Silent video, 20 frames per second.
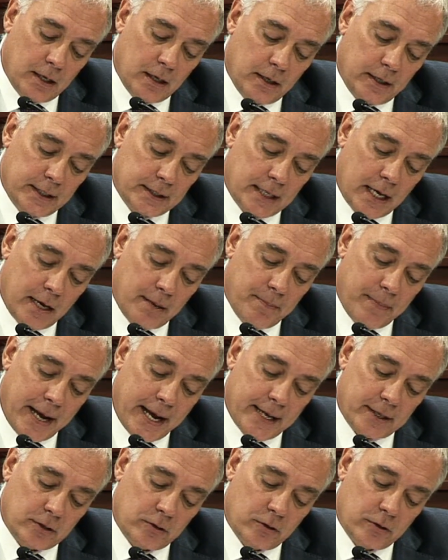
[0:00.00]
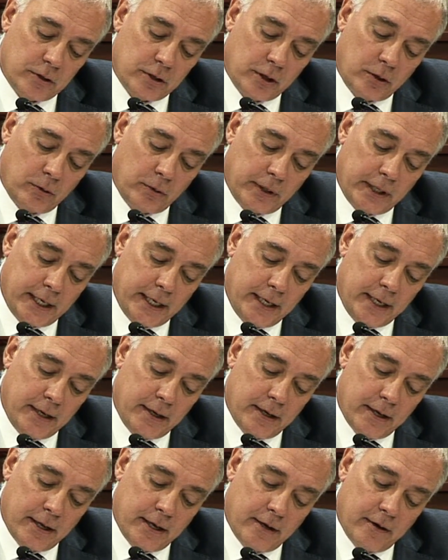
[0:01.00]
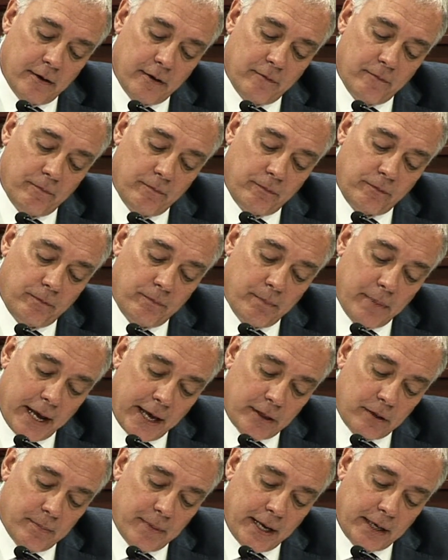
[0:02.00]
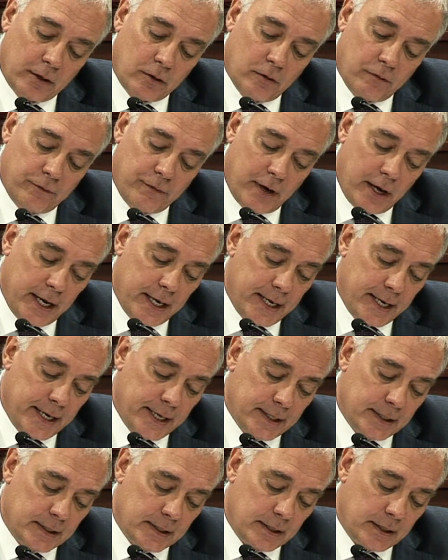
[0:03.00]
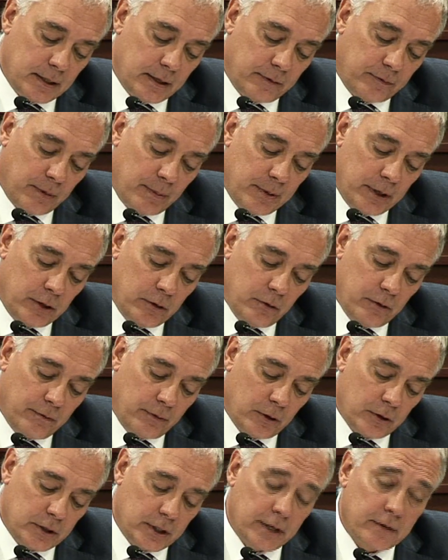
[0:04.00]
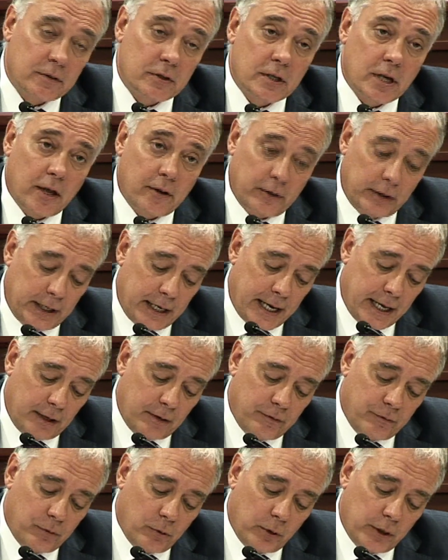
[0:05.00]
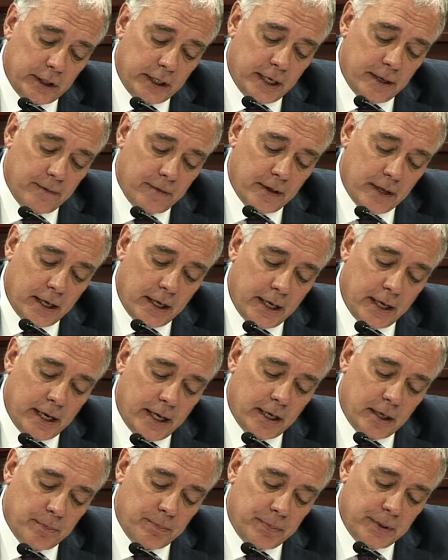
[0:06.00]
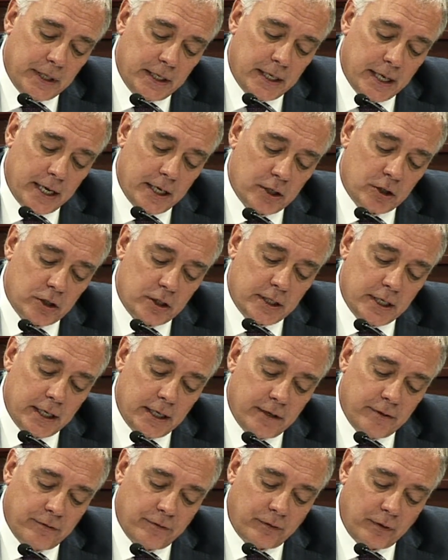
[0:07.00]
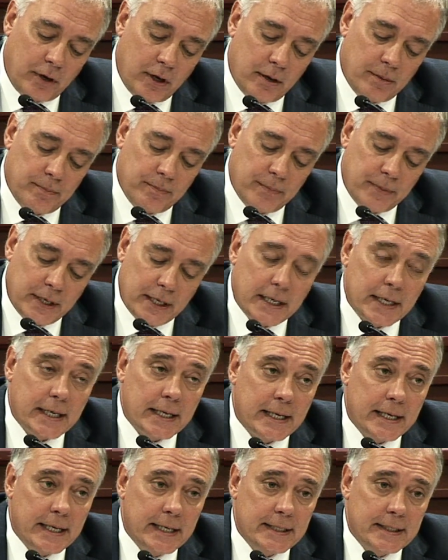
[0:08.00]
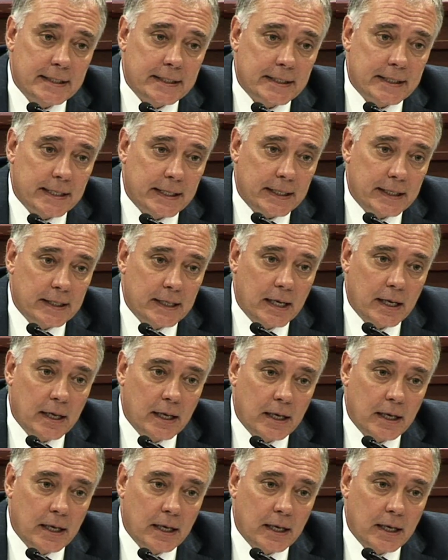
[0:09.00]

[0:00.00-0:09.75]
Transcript: He's got a master's degree of mathematical finance from the University of Southern California and a PhD from INSEAD.